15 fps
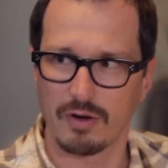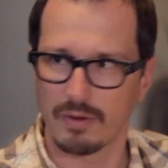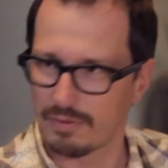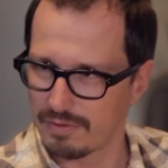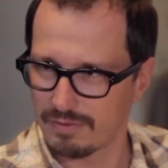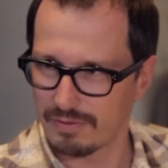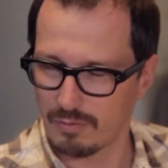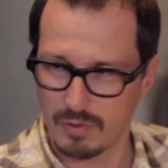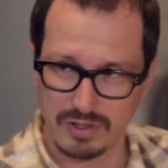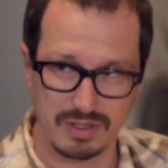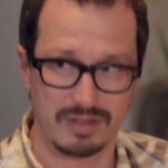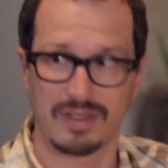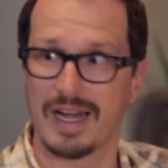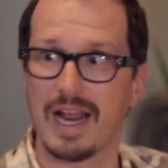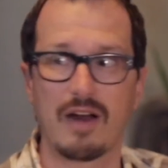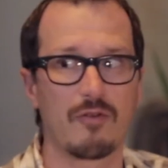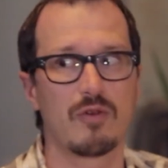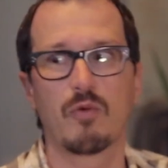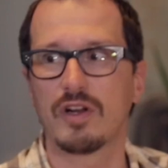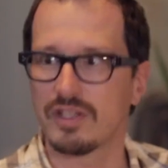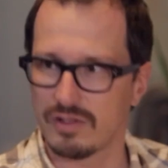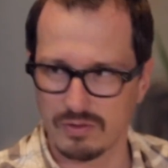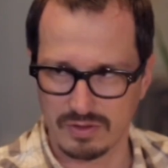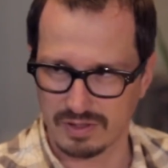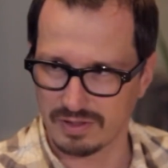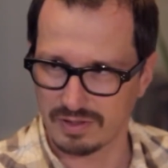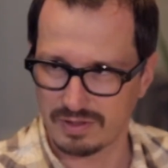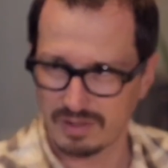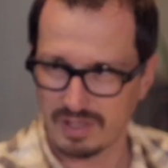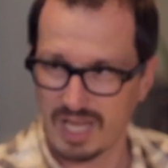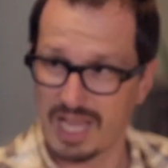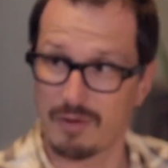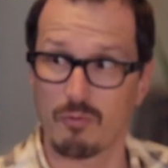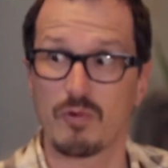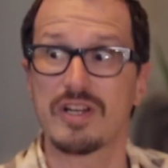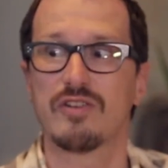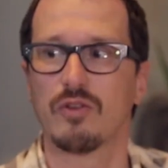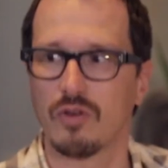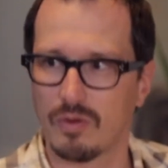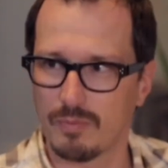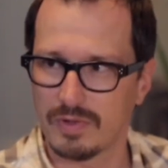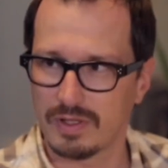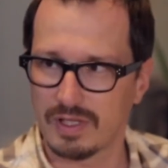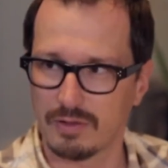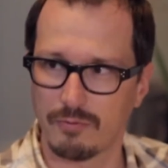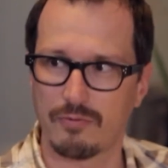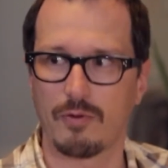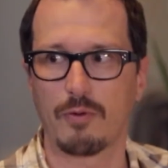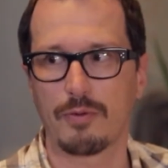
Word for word: on Earth, the ones that everyone uses, and redo them in